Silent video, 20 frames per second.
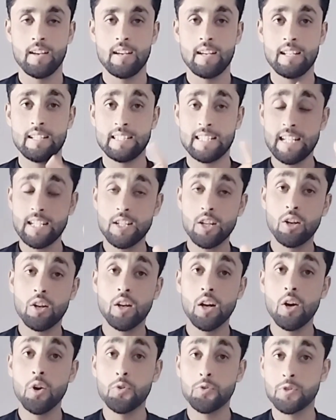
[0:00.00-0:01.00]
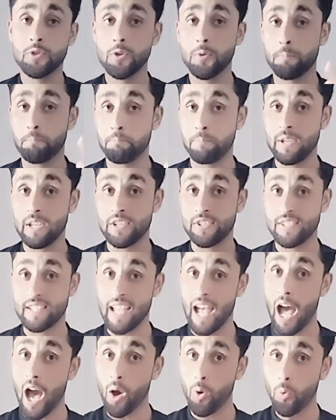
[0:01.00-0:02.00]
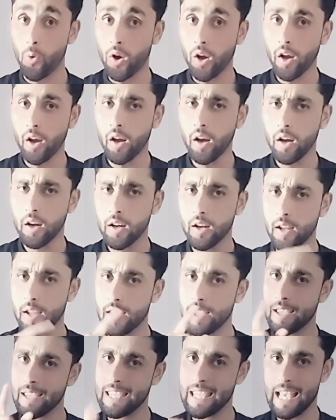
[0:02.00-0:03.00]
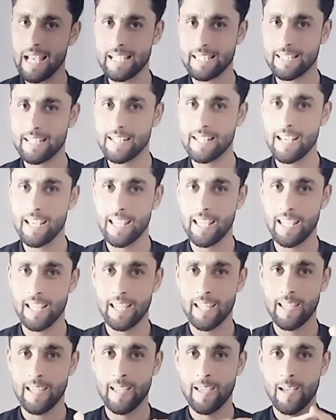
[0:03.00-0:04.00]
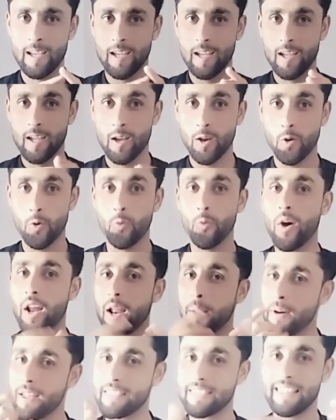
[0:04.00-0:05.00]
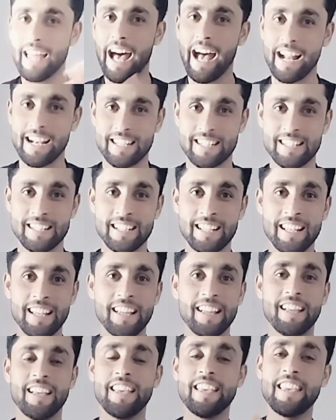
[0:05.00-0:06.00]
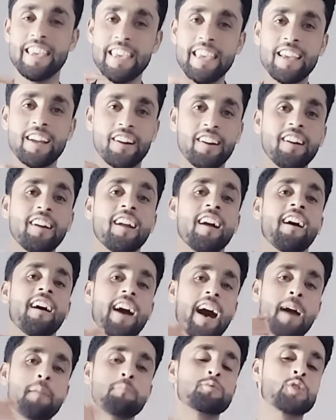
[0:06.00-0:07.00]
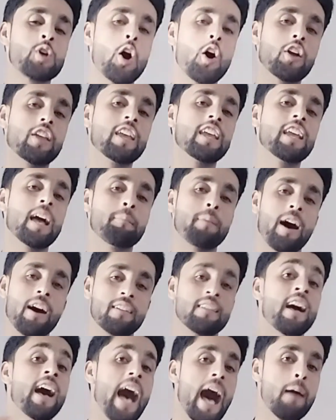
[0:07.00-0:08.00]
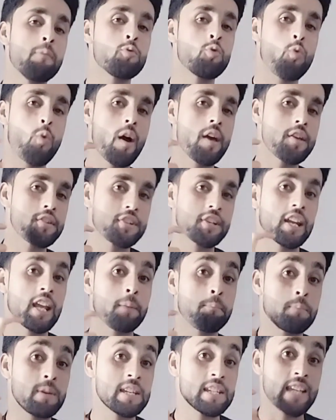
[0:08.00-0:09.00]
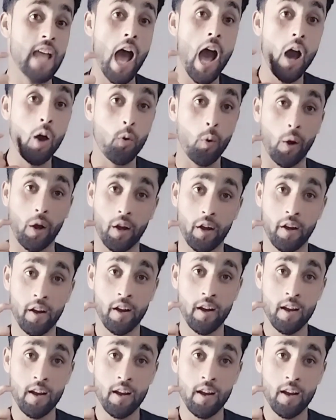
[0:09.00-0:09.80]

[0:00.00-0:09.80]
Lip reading: Did you go to Peshawar yesterday? What about that? Here I'm questioning Peshawar.